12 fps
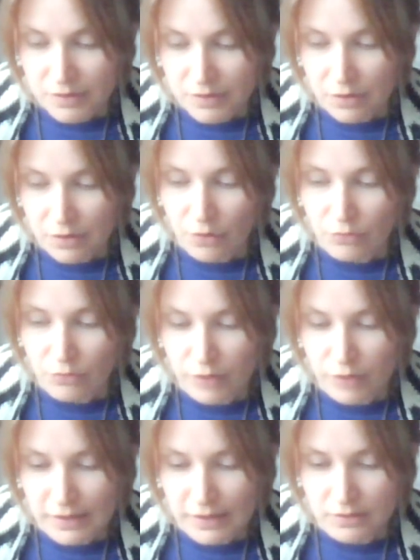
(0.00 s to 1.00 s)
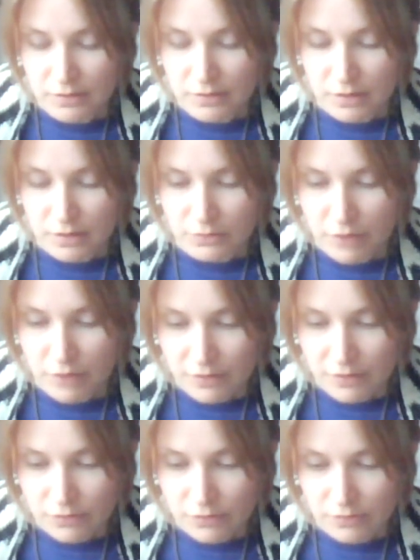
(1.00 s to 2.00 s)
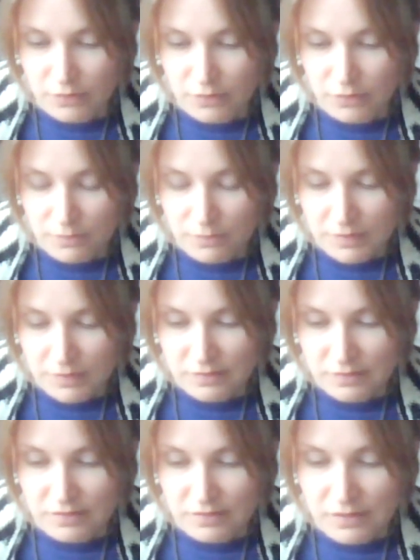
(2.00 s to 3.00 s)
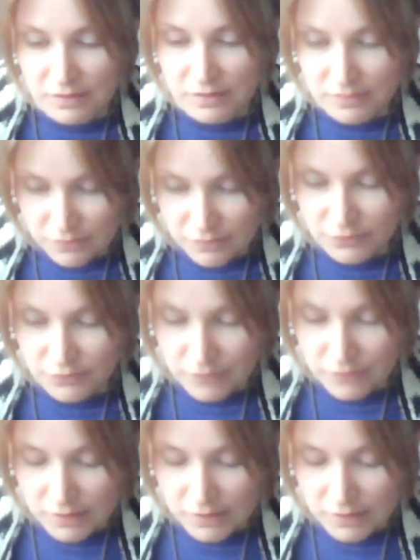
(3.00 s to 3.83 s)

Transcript: all right, rather than on the basic stuff of life,